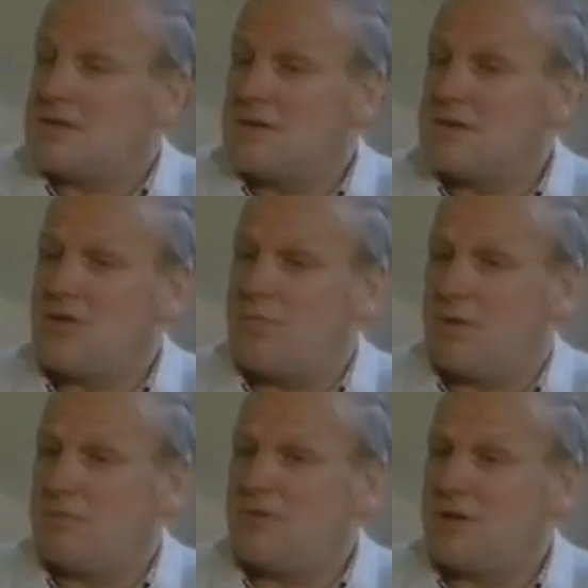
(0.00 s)
I said, there's no
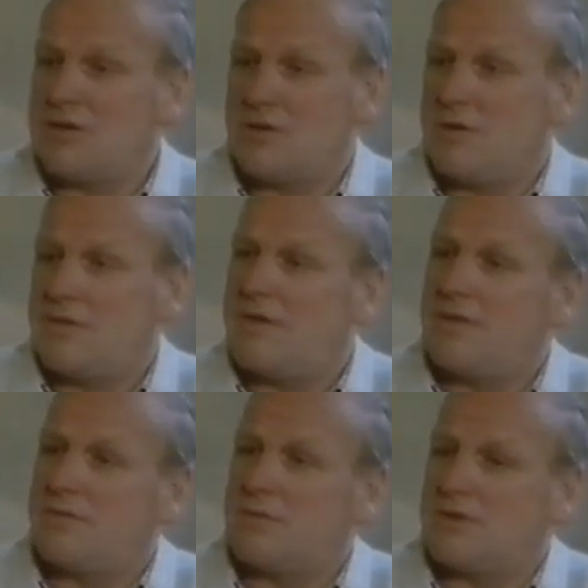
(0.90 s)
problem. You're going to
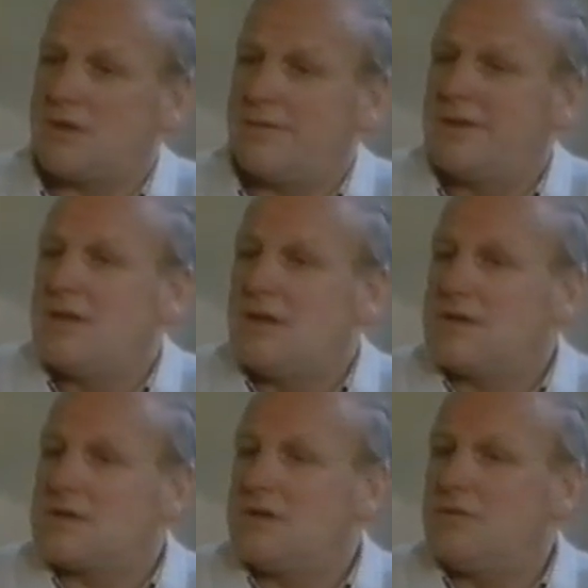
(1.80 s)
qualify for the World Cup.
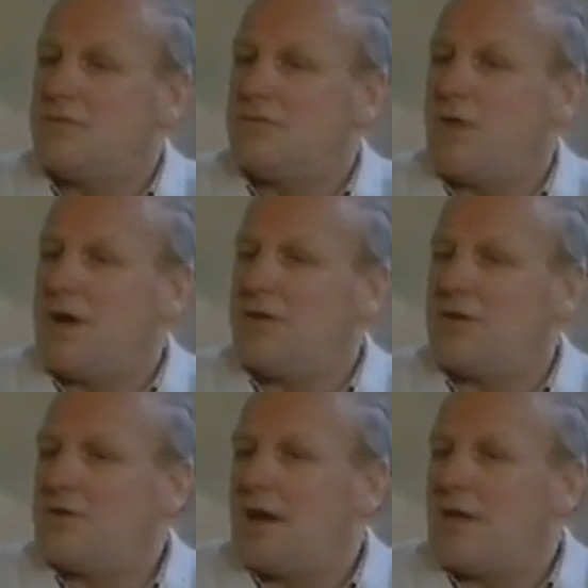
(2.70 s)
So why not?